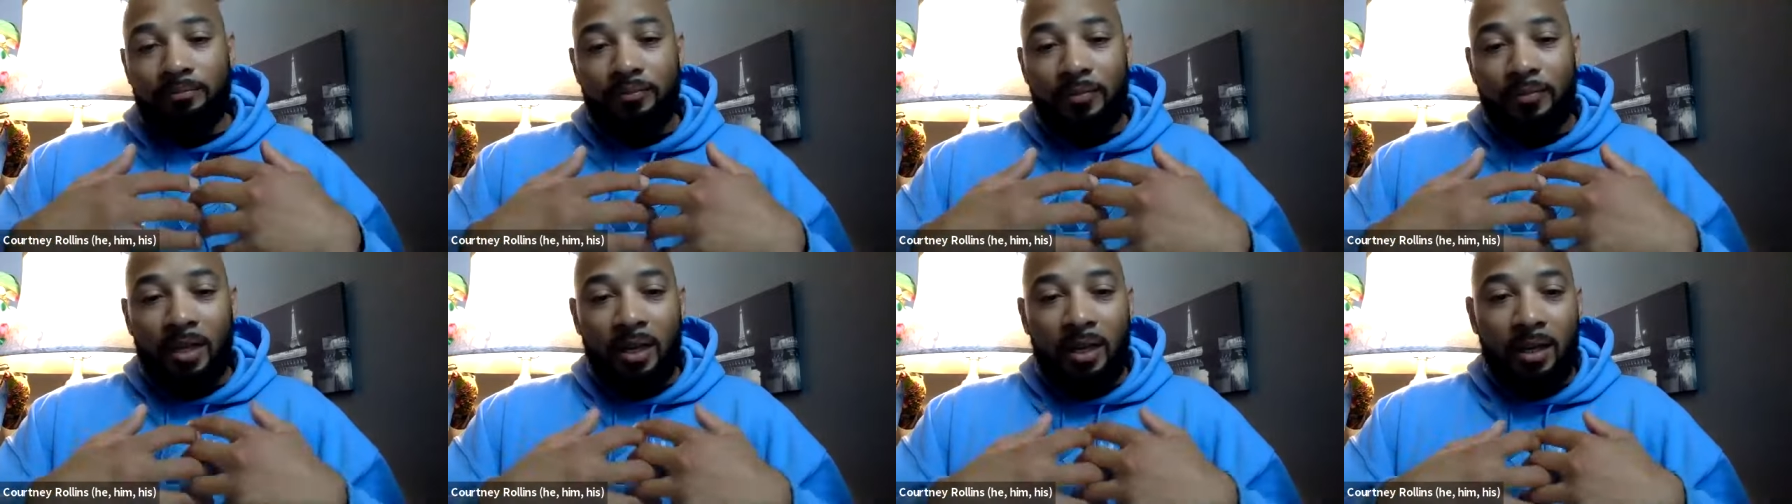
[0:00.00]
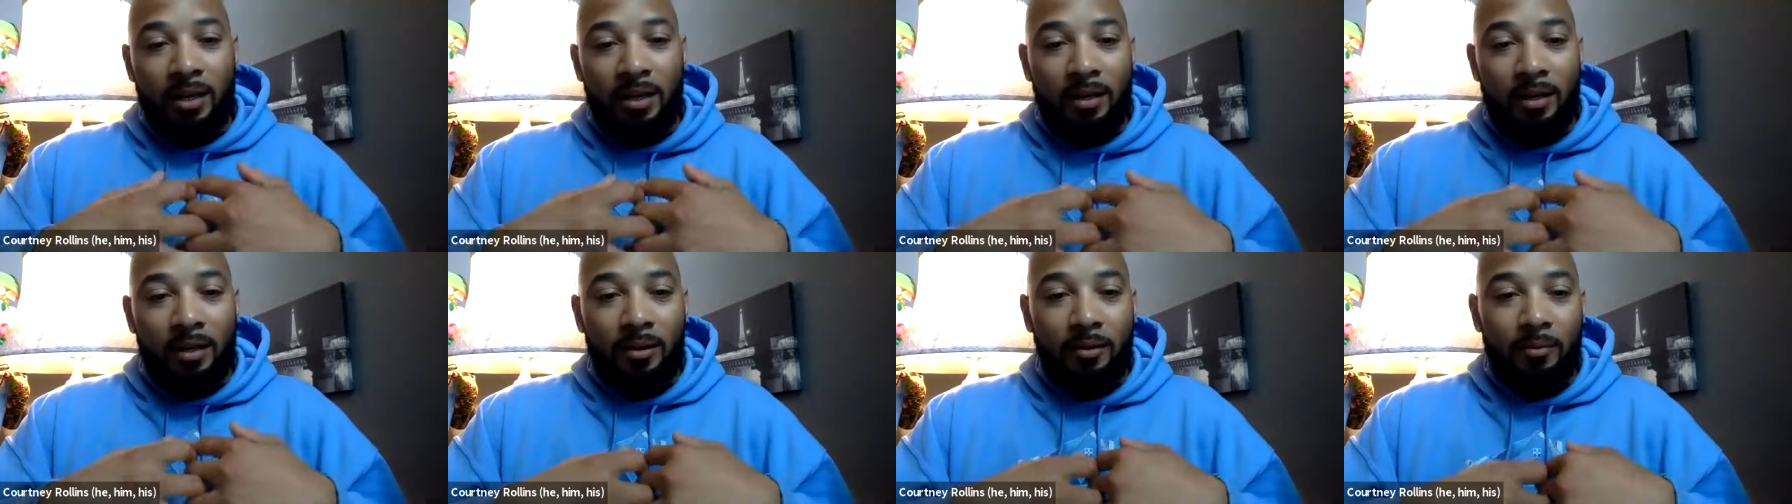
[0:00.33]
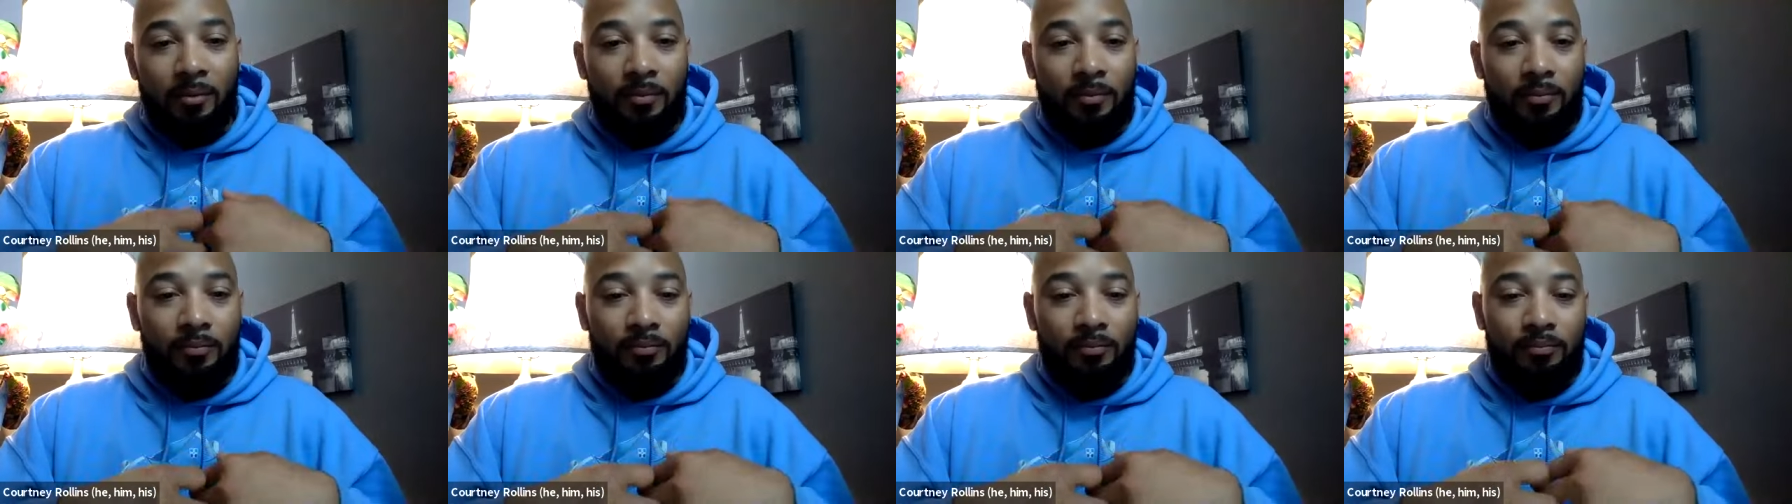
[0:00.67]
yeah,
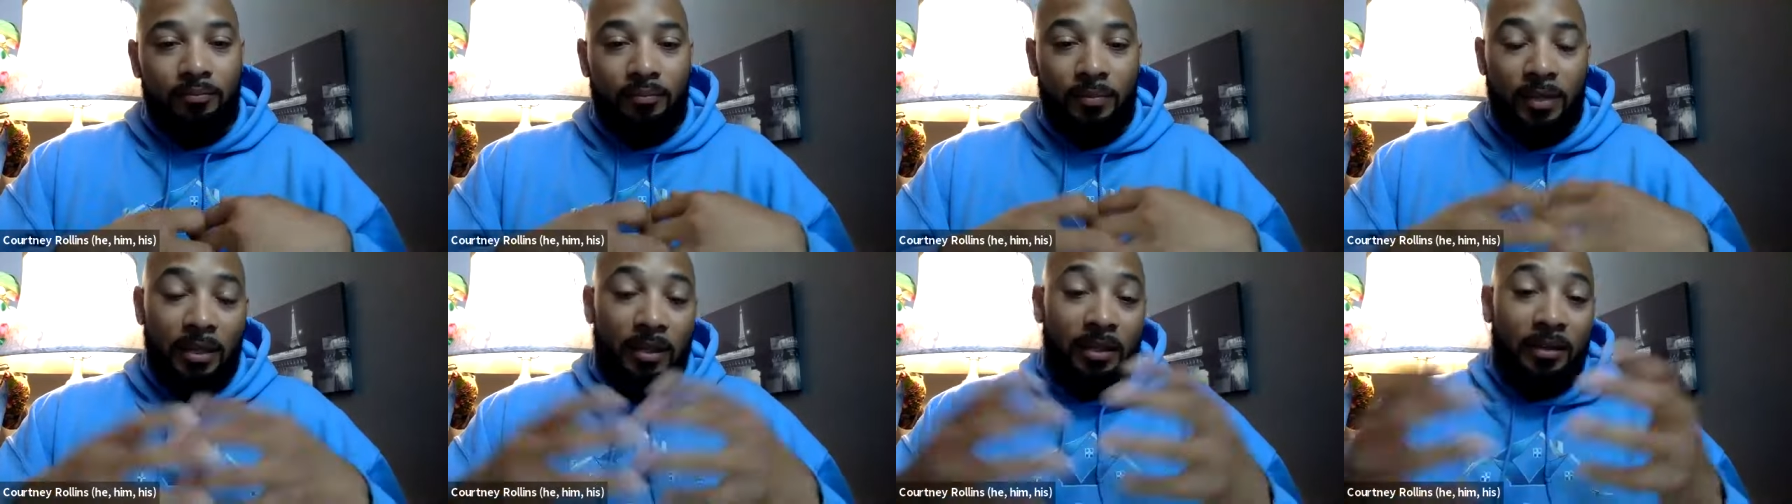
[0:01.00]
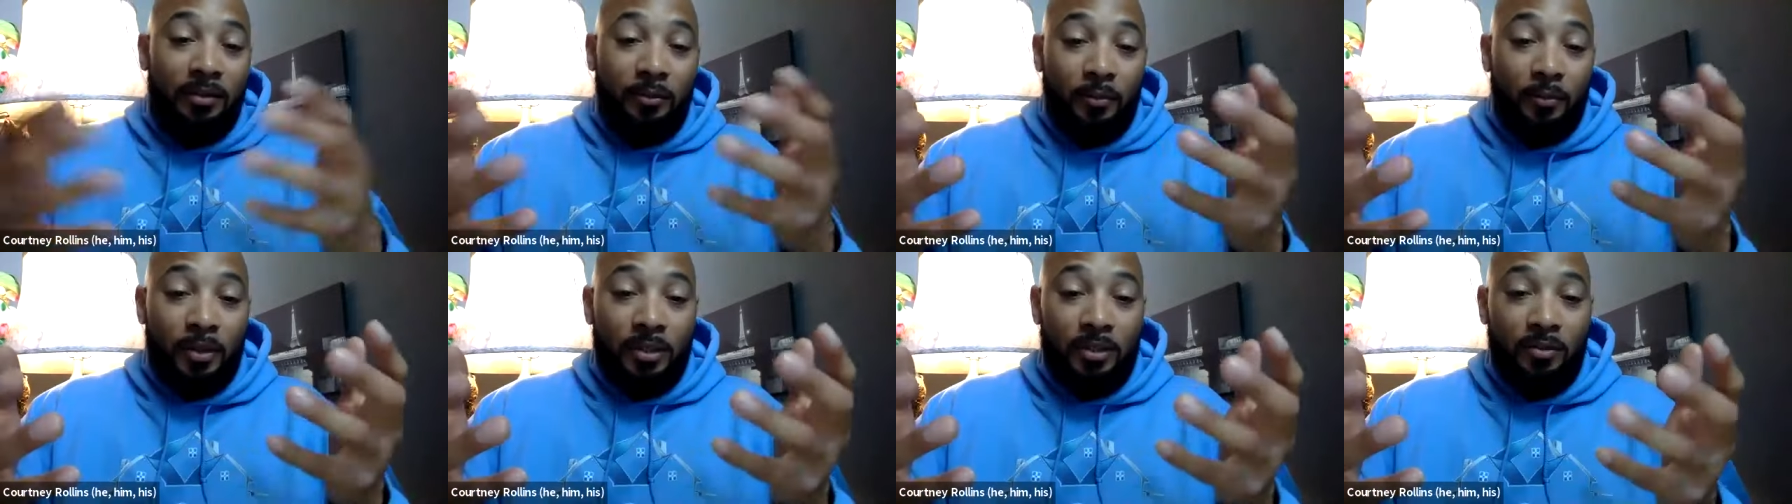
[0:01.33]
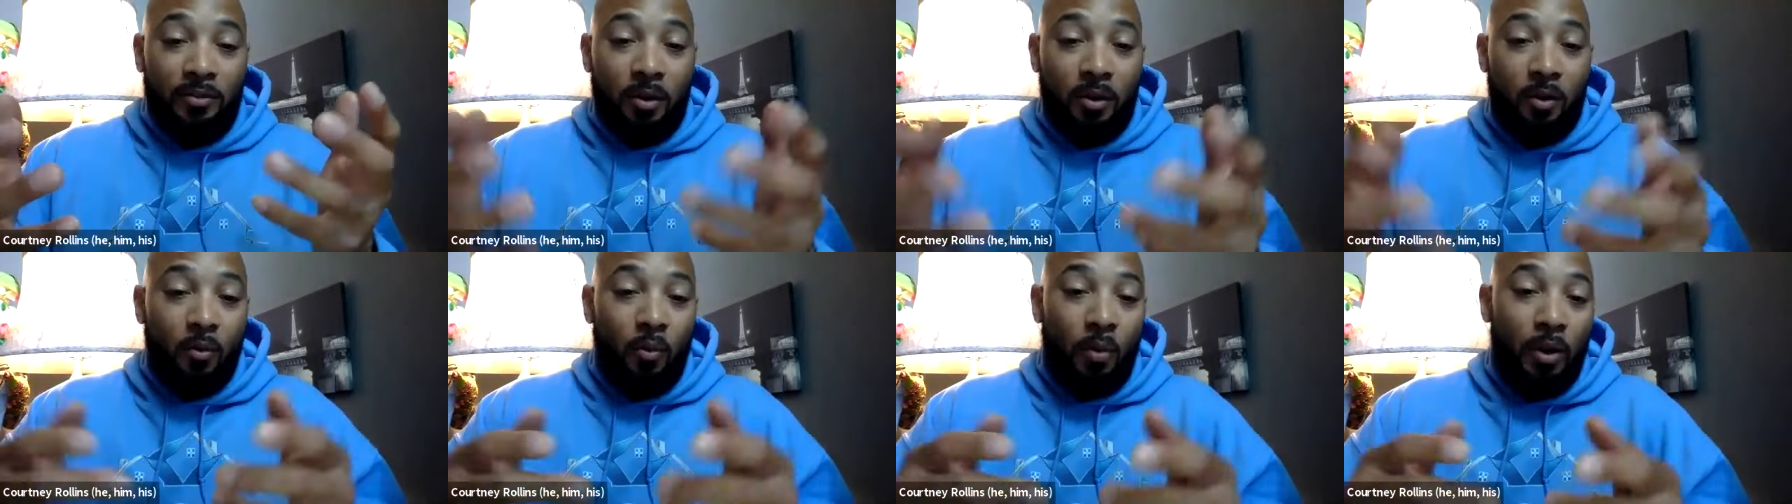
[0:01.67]
again, the rent to
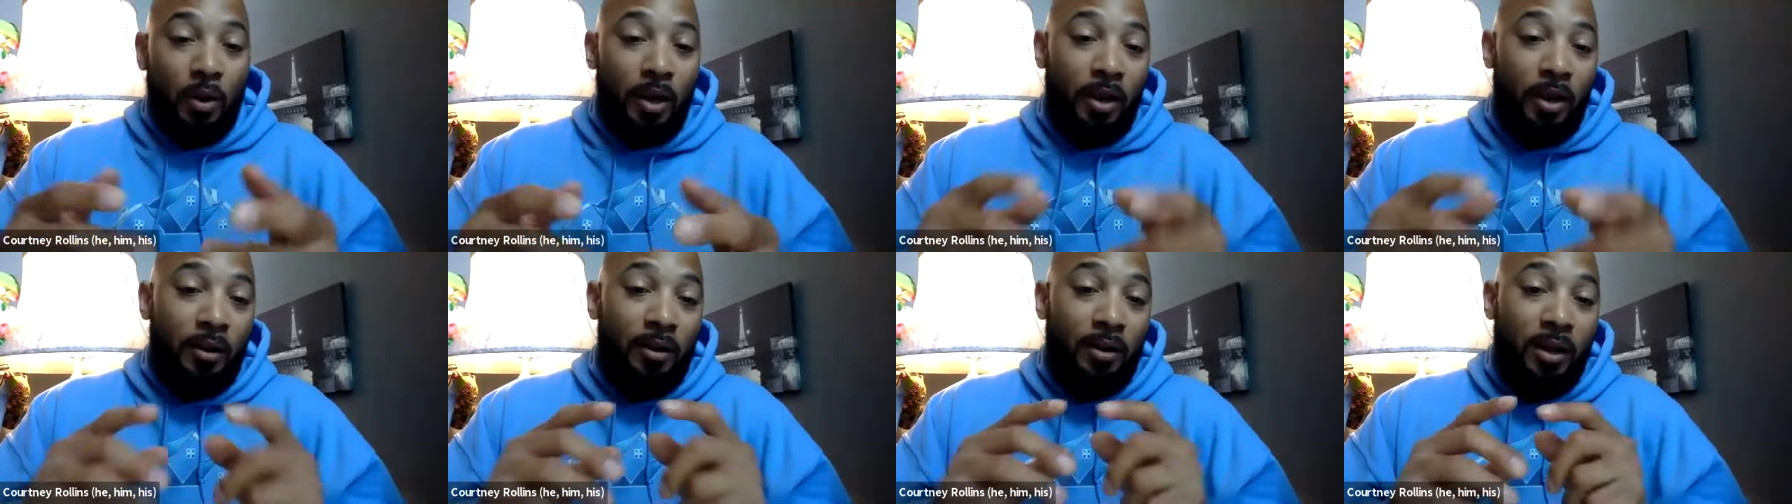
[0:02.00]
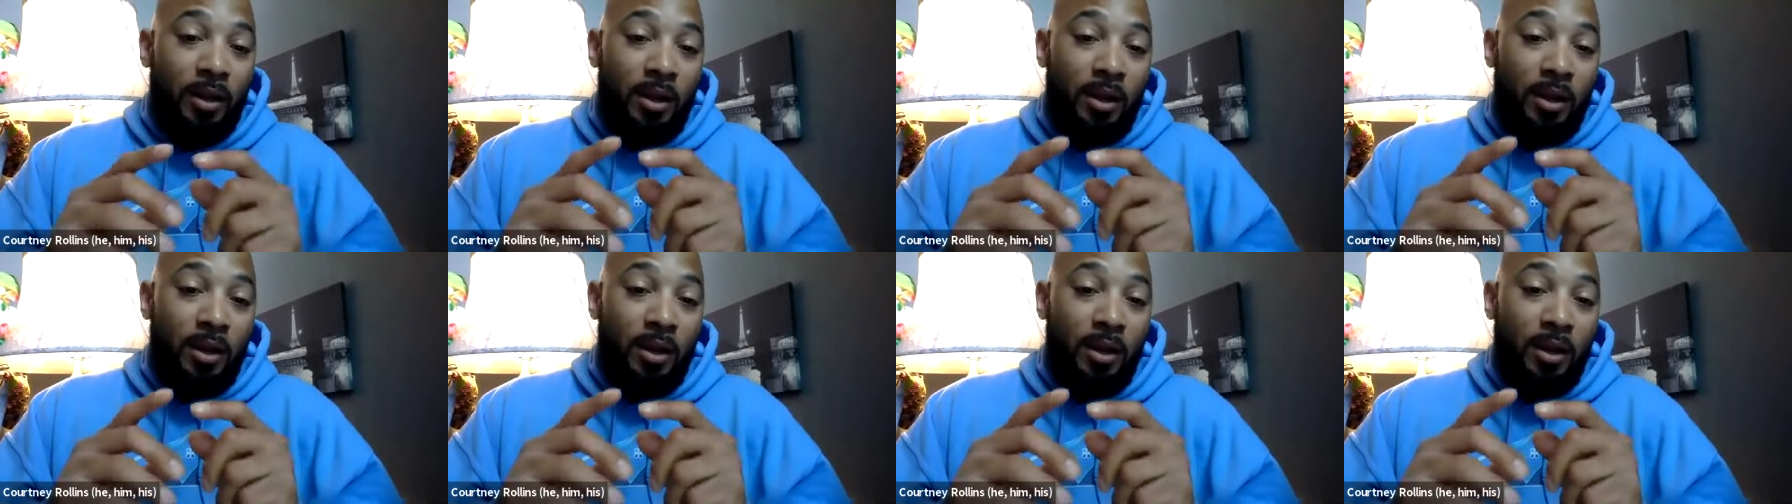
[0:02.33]
own, where